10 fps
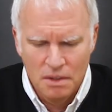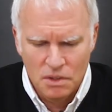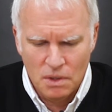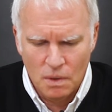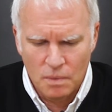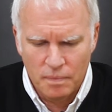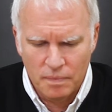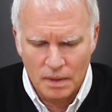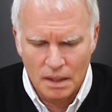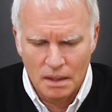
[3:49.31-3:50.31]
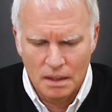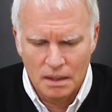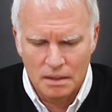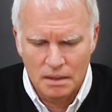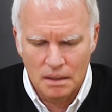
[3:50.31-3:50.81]
So
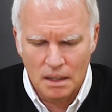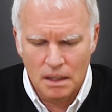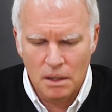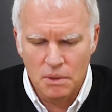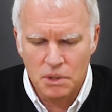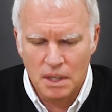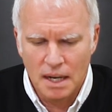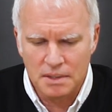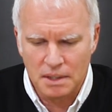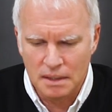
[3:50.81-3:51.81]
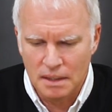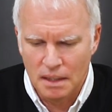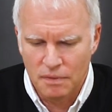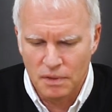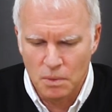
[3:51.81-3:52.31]
a close cousin,
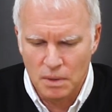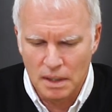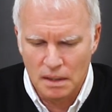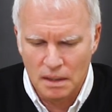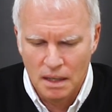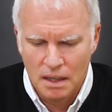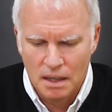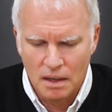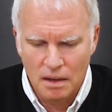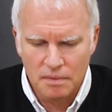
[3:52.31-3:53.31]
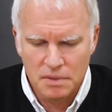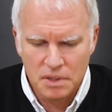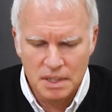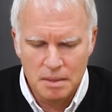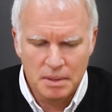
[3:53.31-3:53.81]
if you will, of
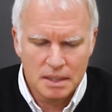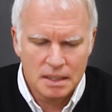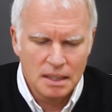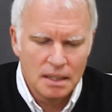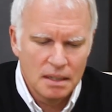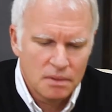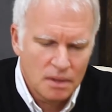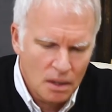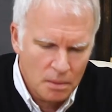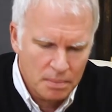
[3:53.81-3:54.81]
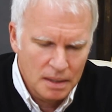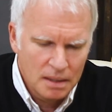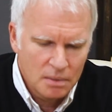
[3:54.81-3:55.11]
CBT therapy,